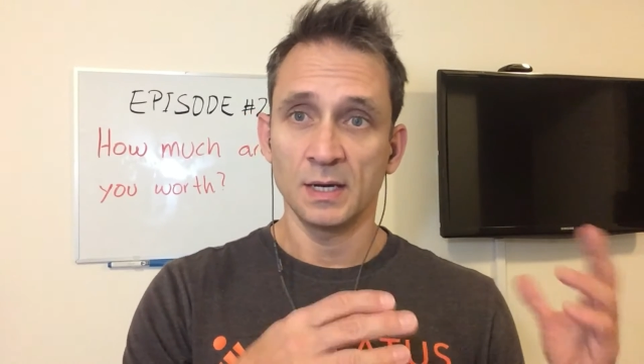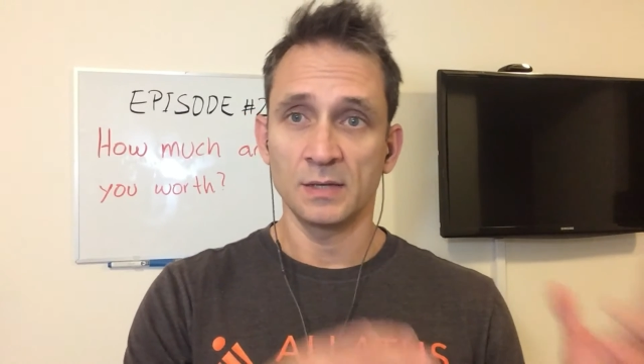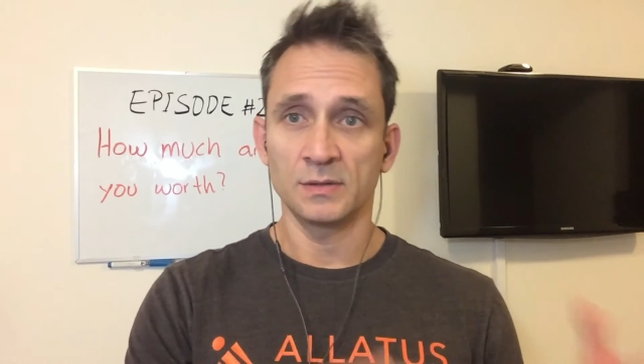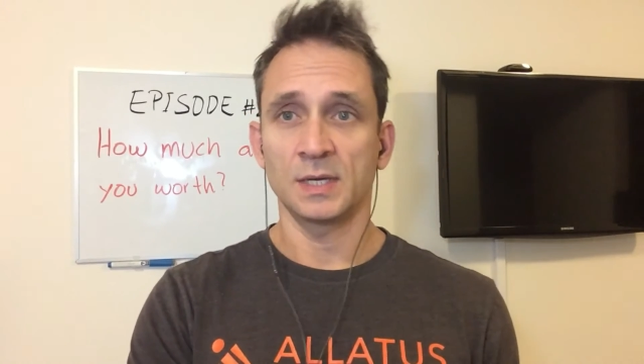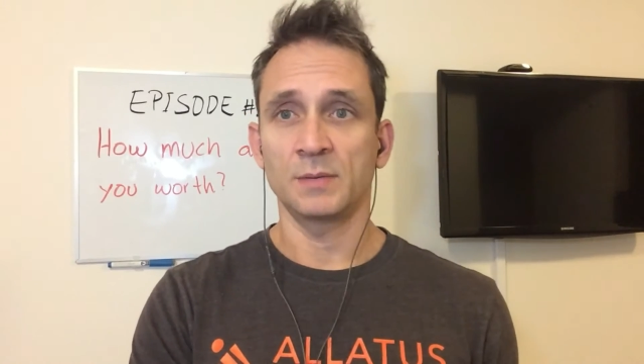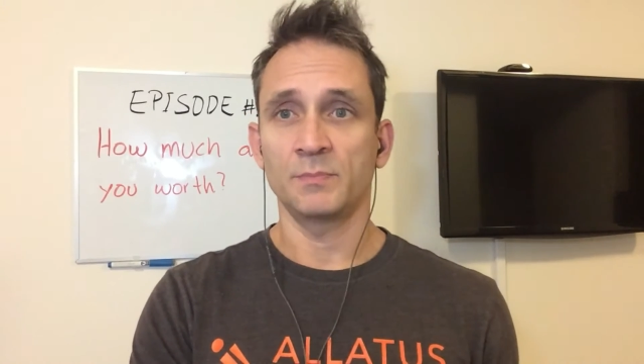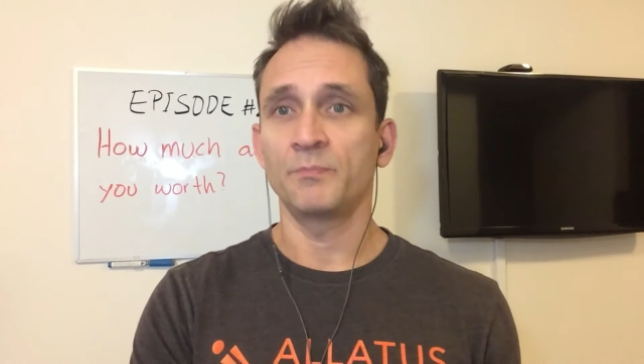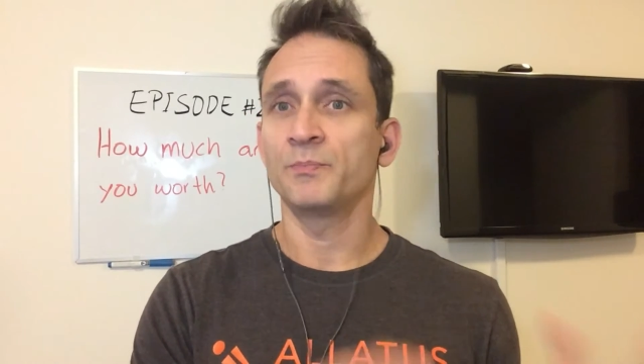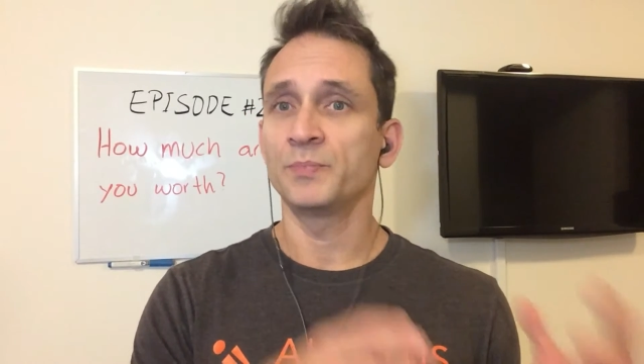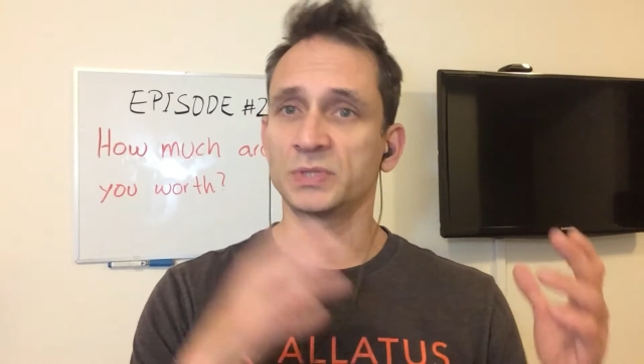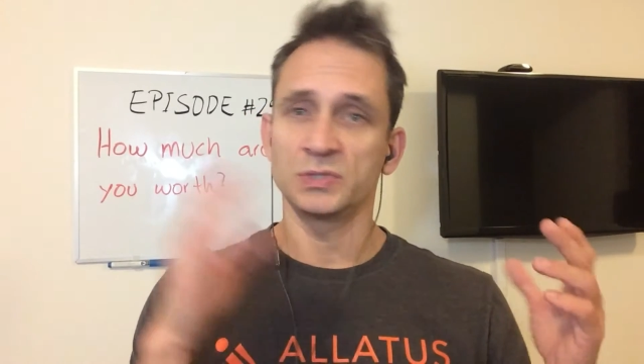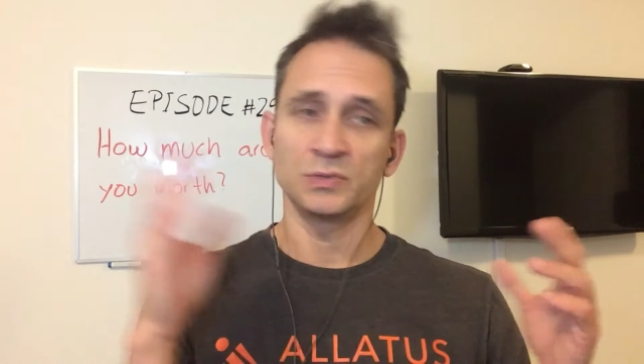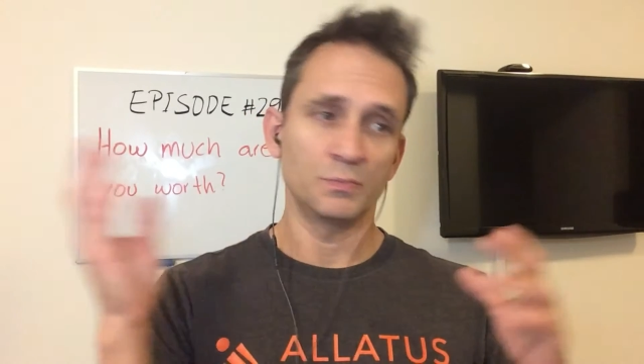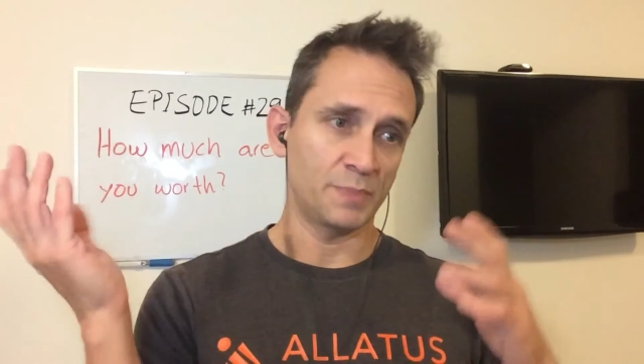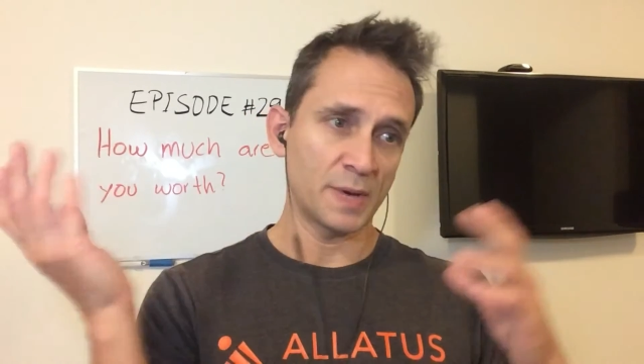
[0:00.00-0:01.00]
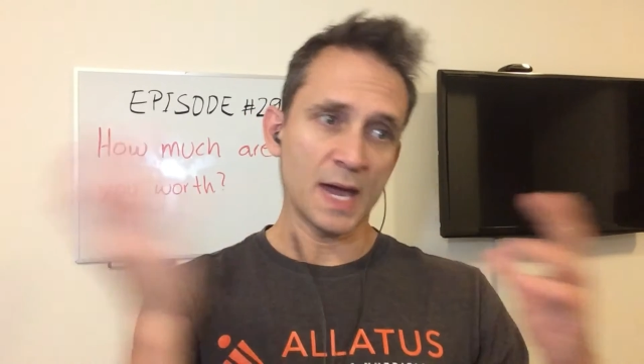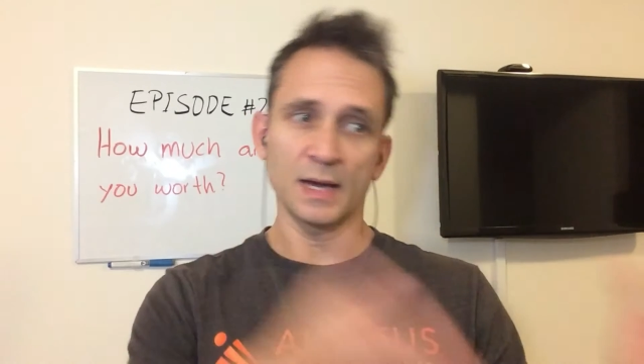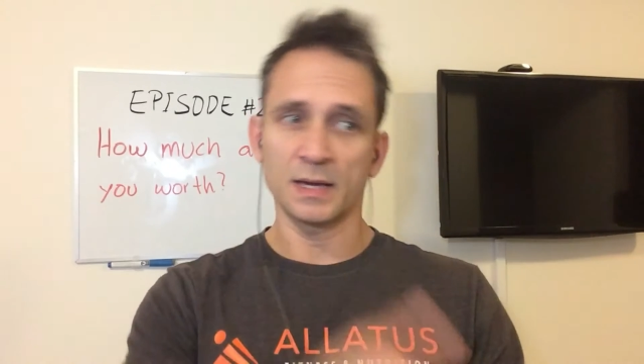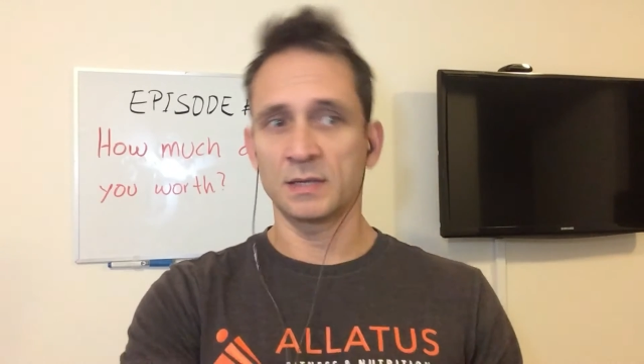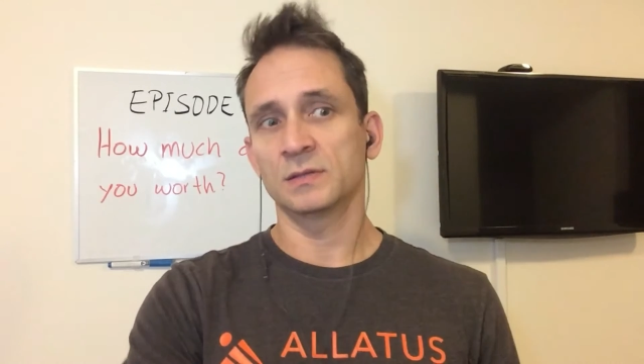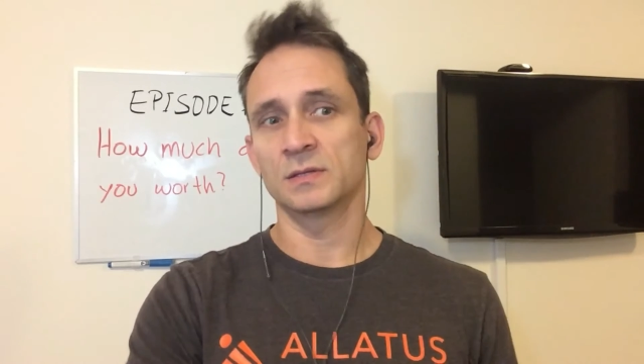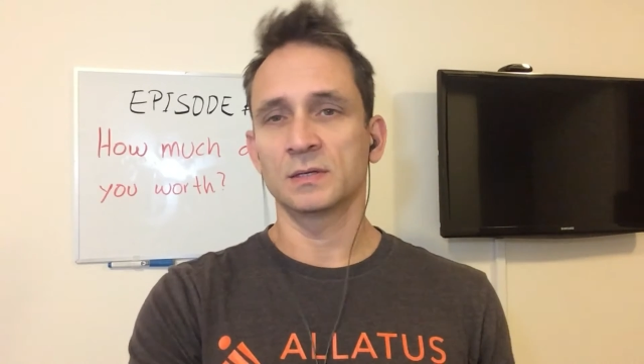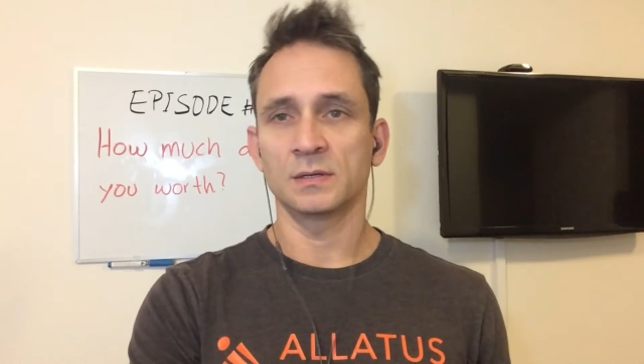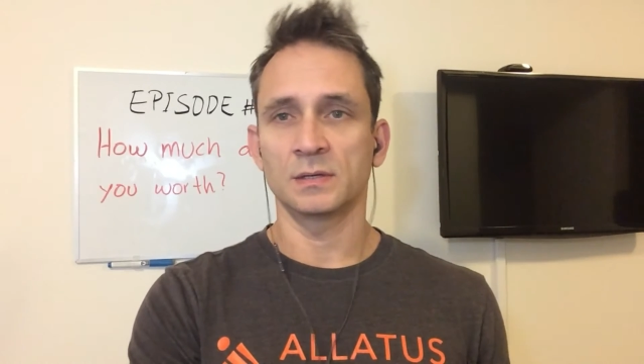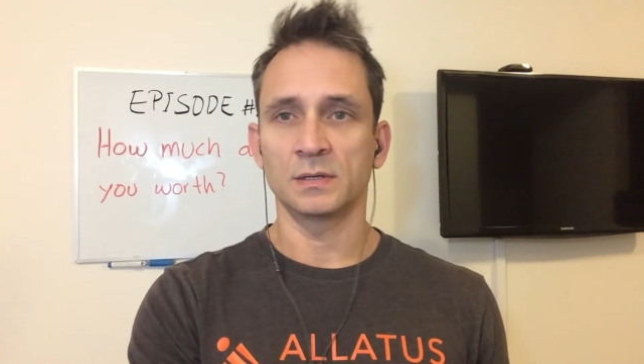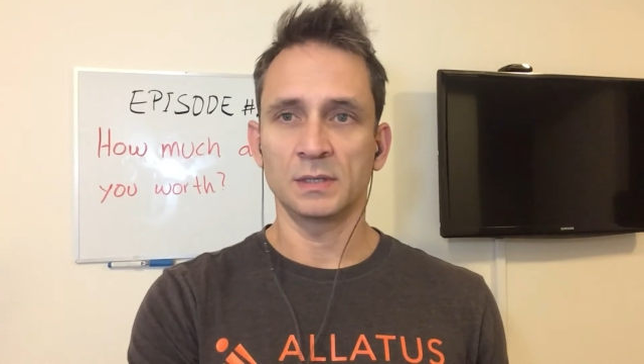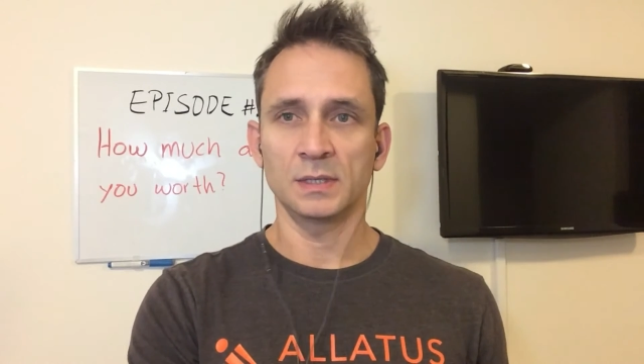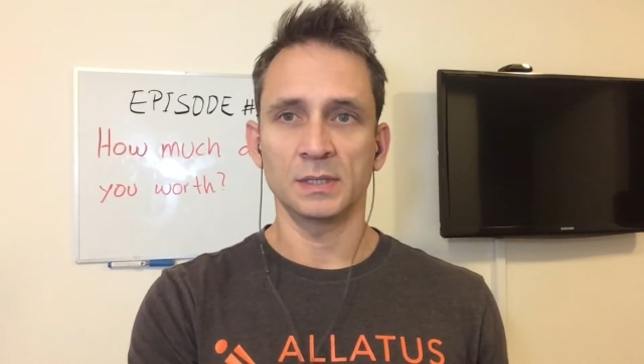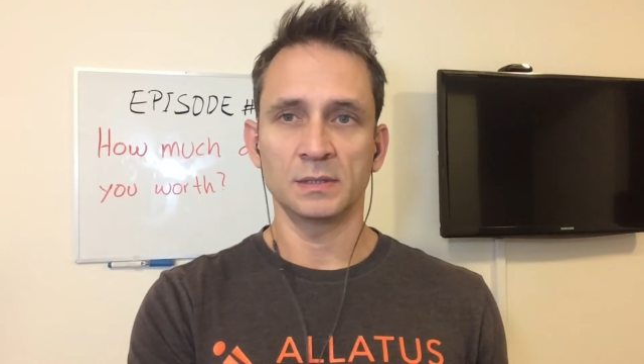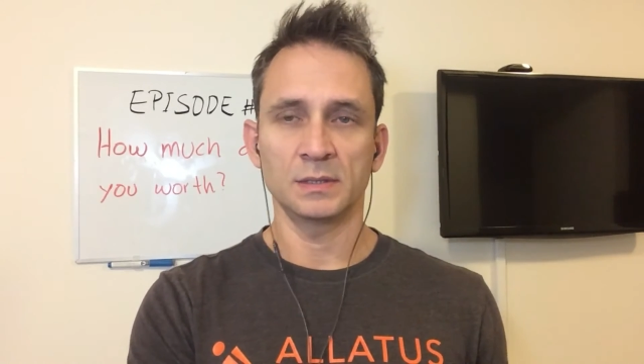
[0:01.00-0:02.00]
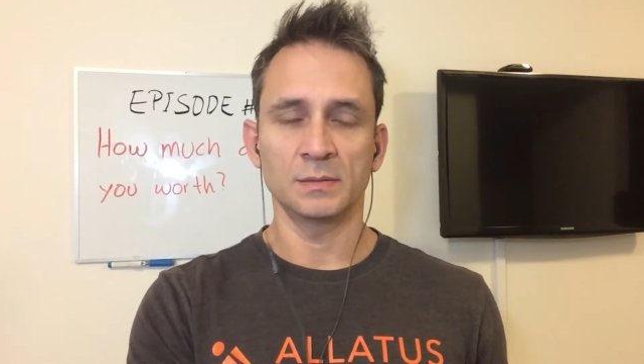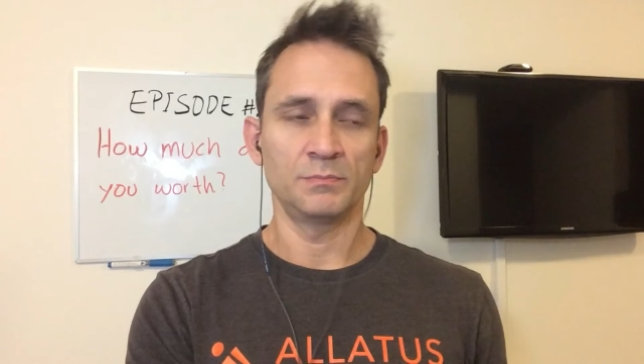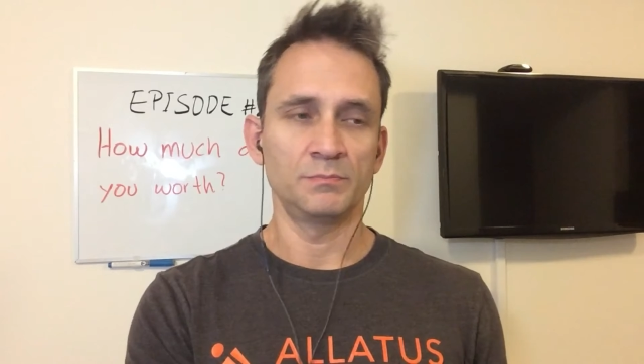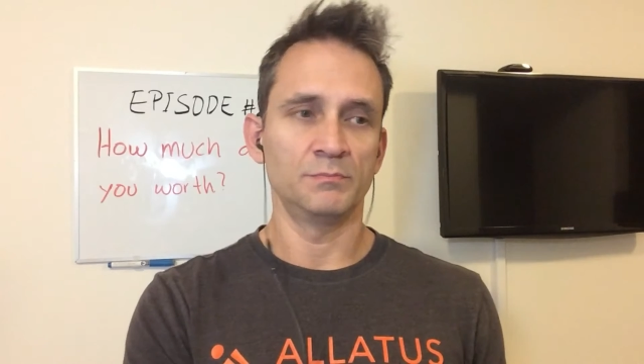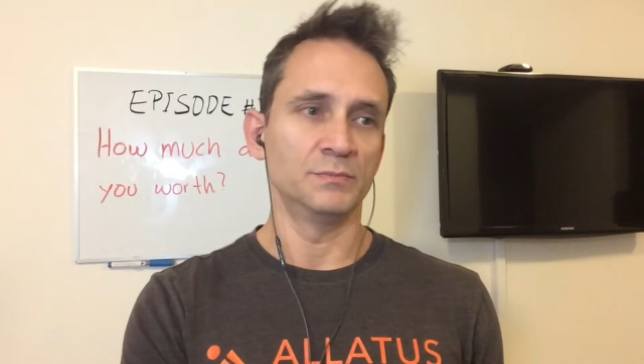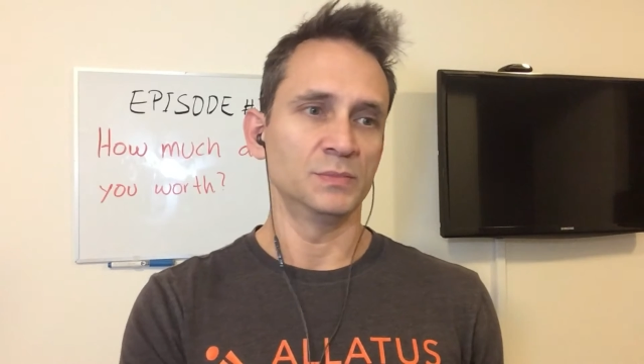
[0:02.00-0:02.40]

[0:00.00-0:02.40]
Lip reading: and then puts you back in the